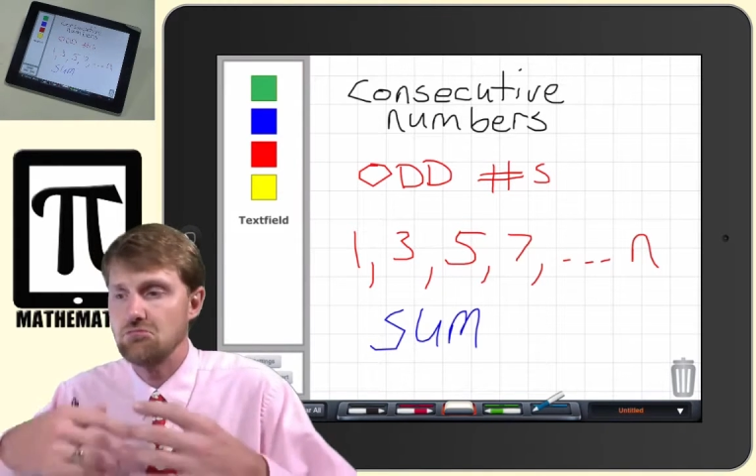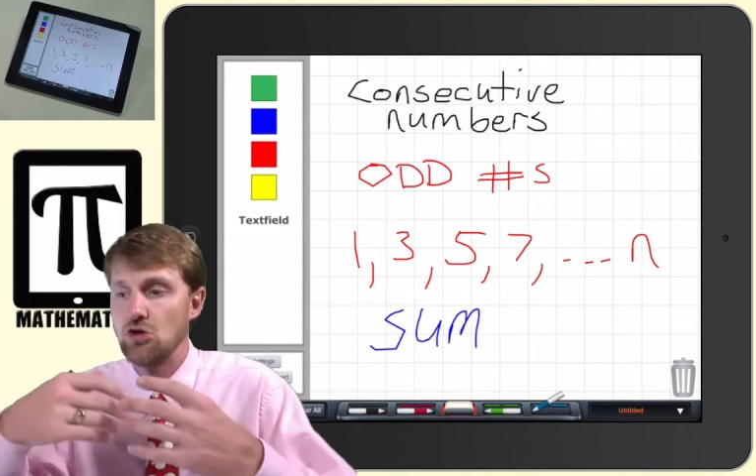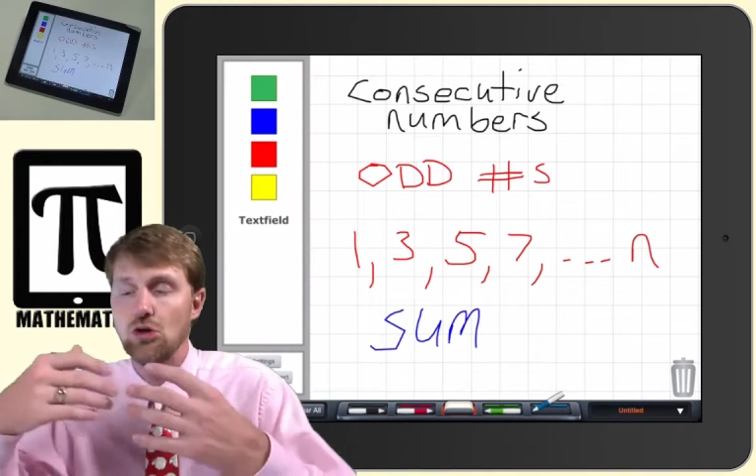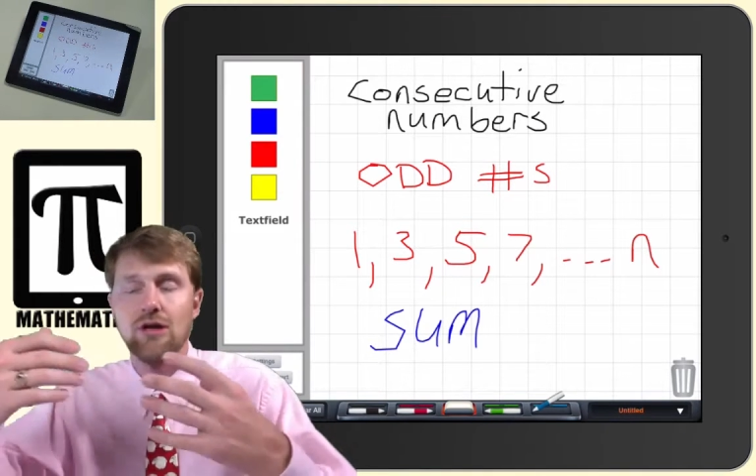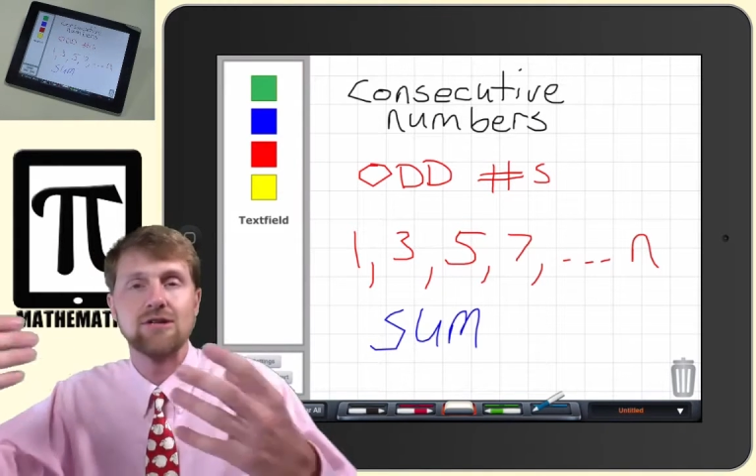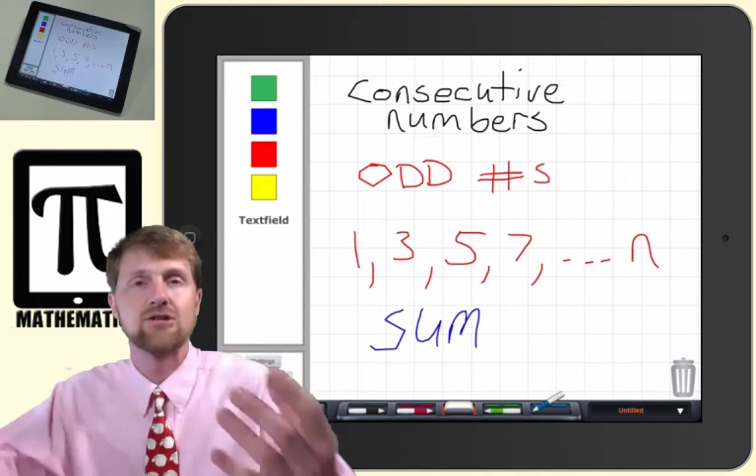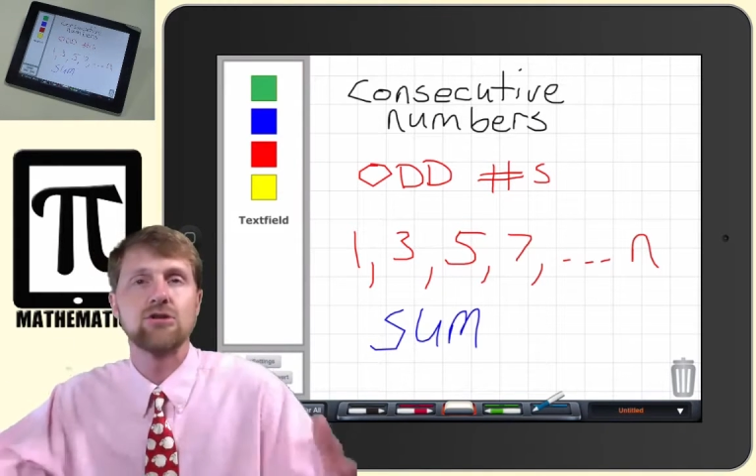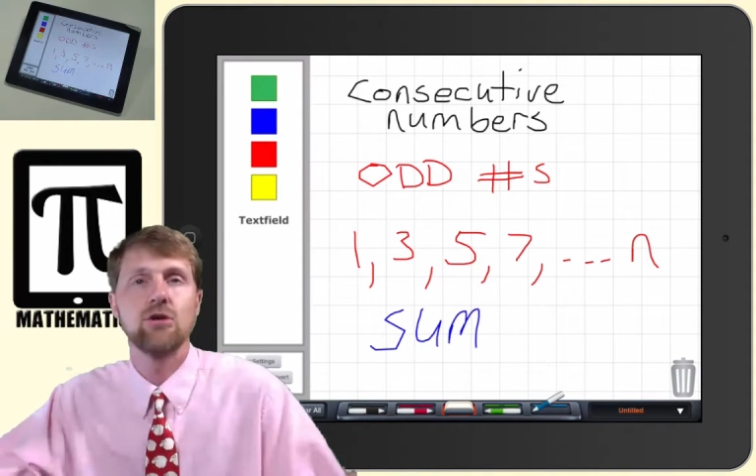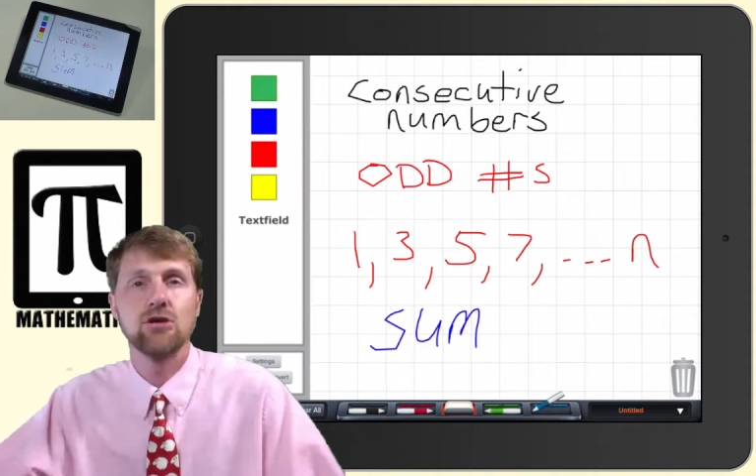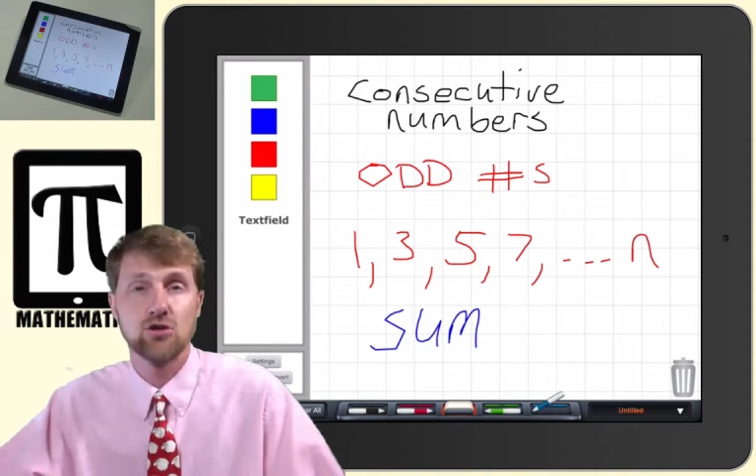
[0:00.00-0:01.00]
you let
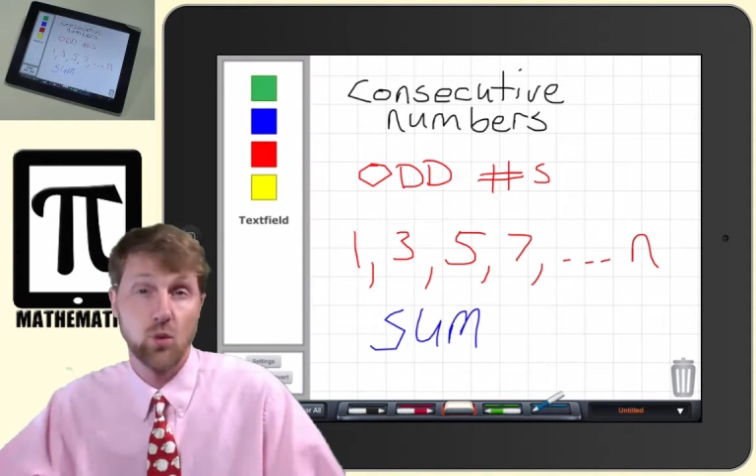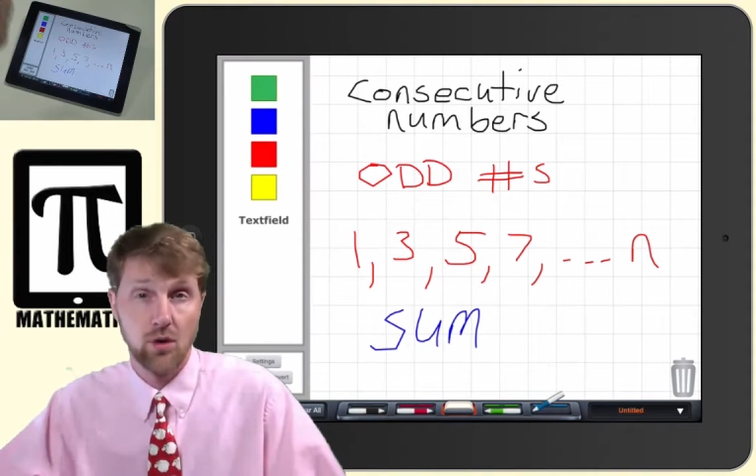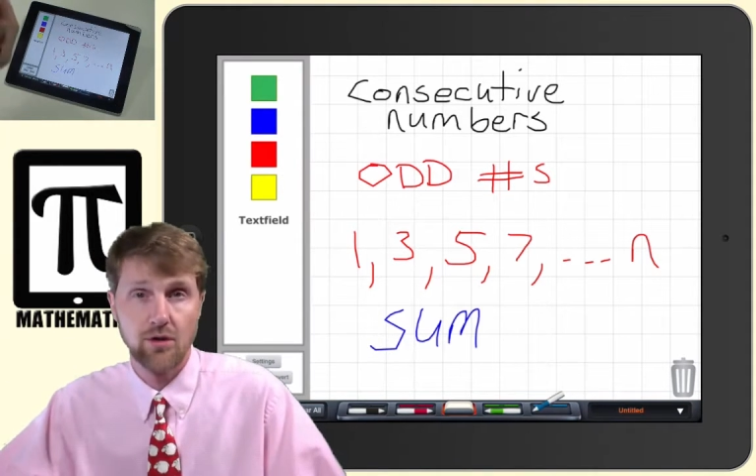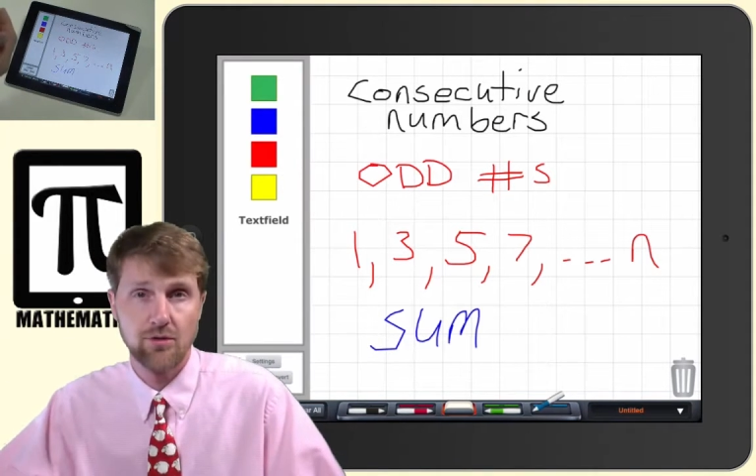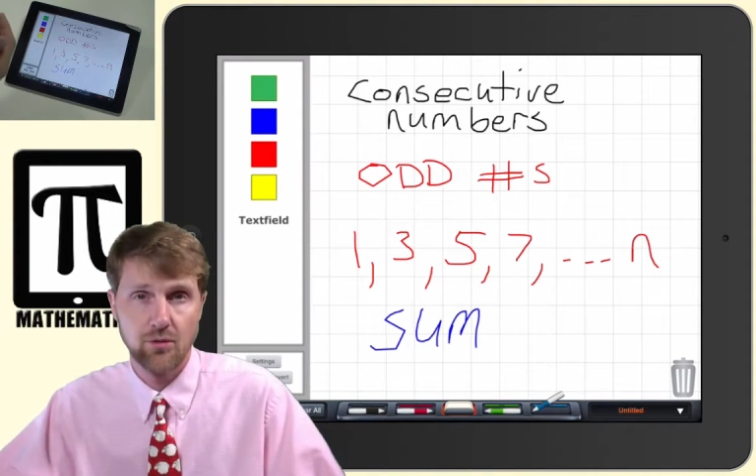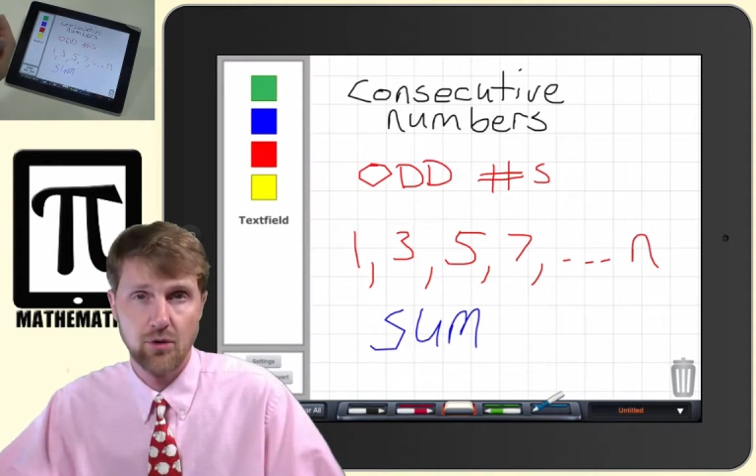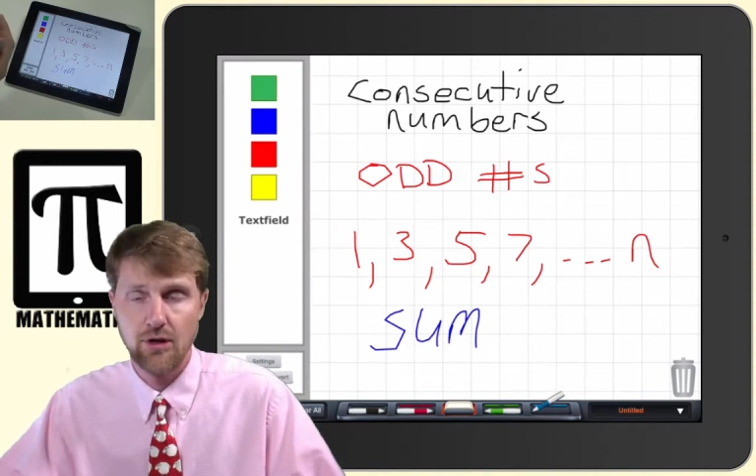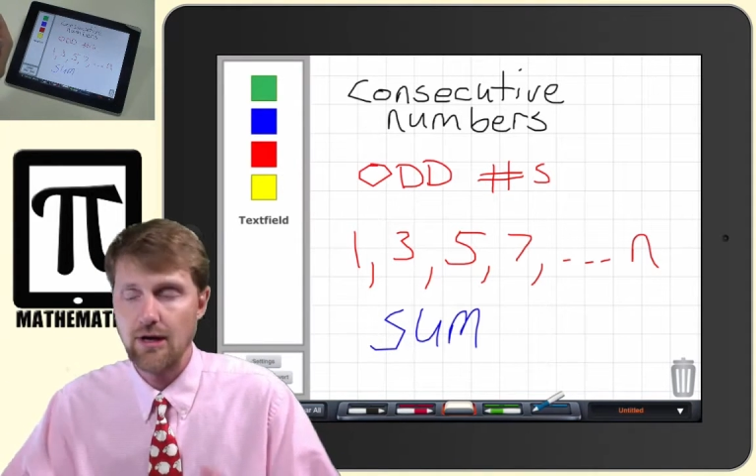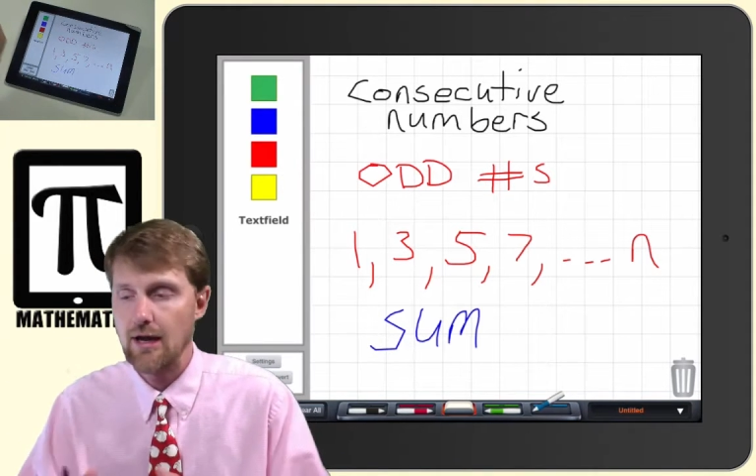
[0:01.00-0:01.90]
students work through it,